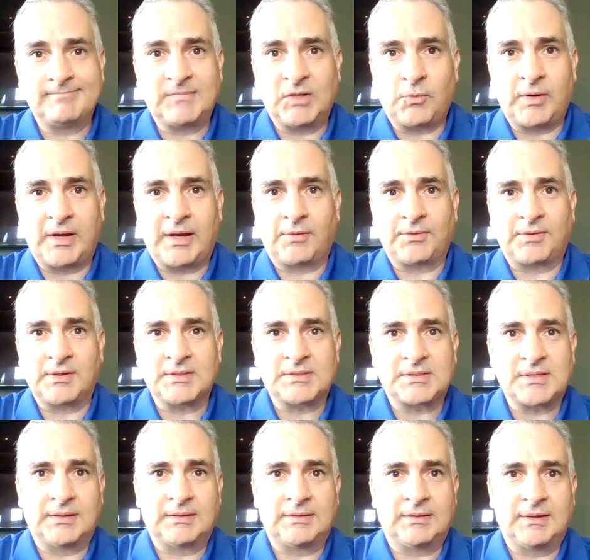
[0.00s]
The reality is
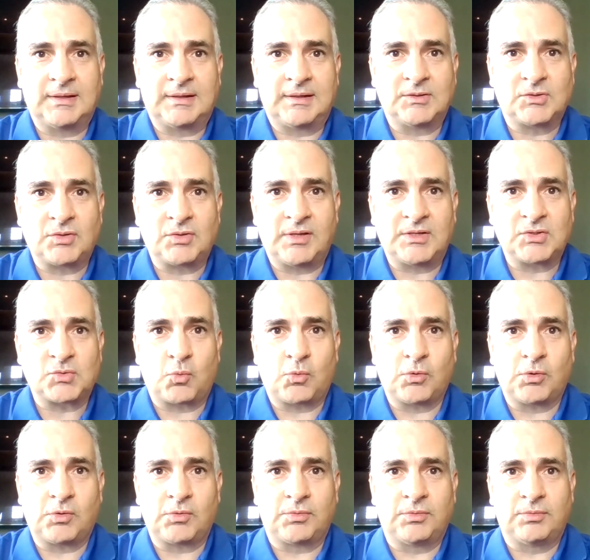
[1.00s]
that in today's
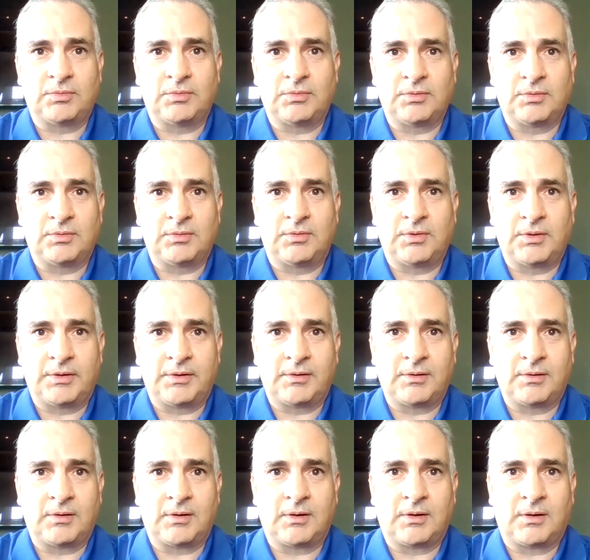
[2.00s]
world,
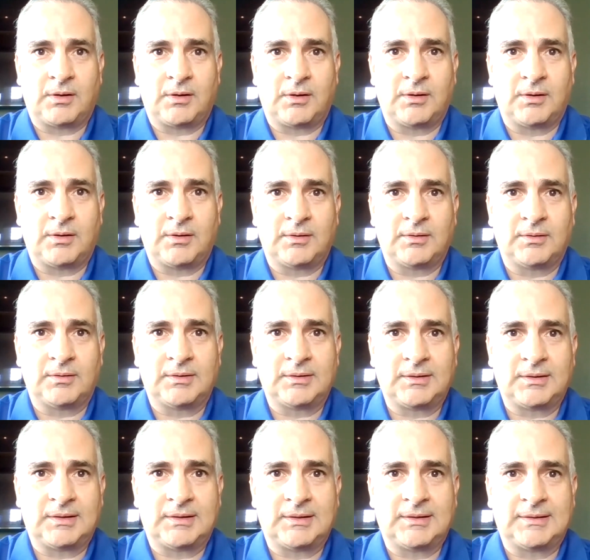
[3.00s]
there are
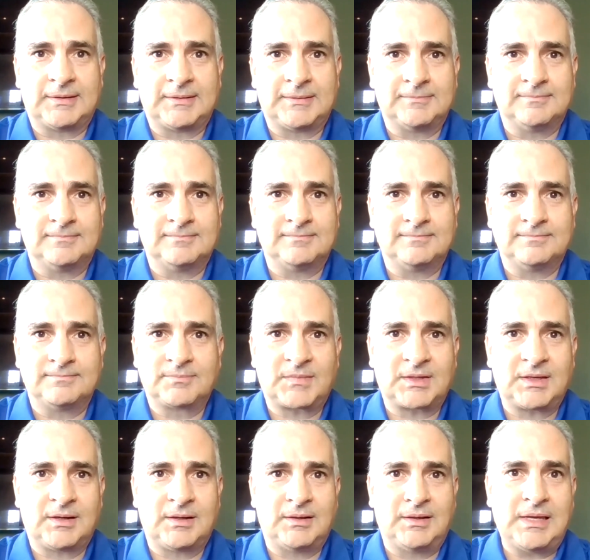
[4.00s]

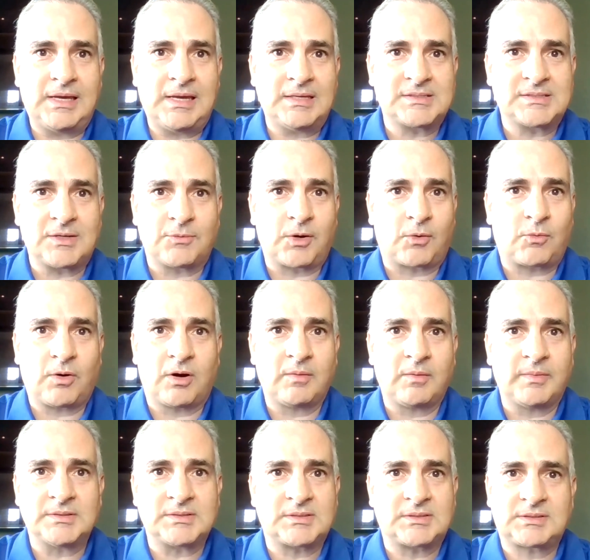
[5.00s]
needs and
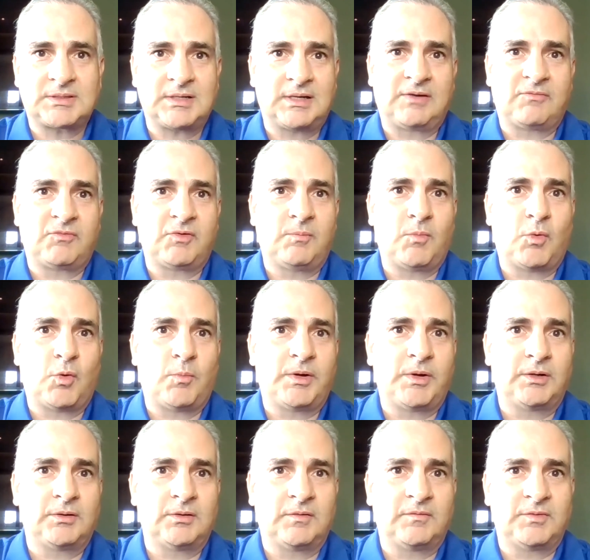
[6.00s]
requirements at every
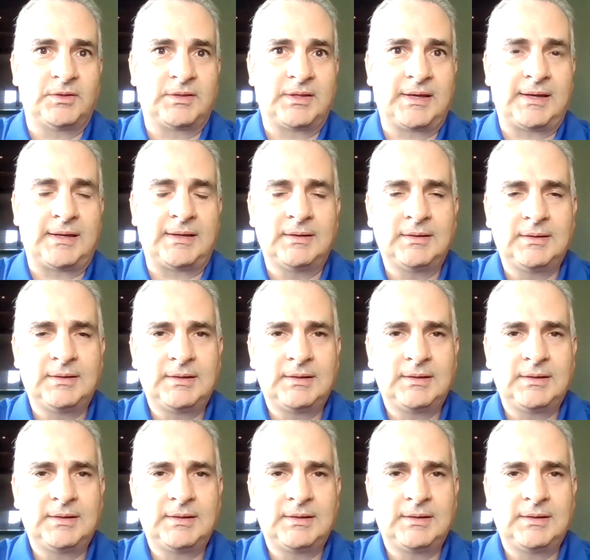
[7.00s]
moment of the day.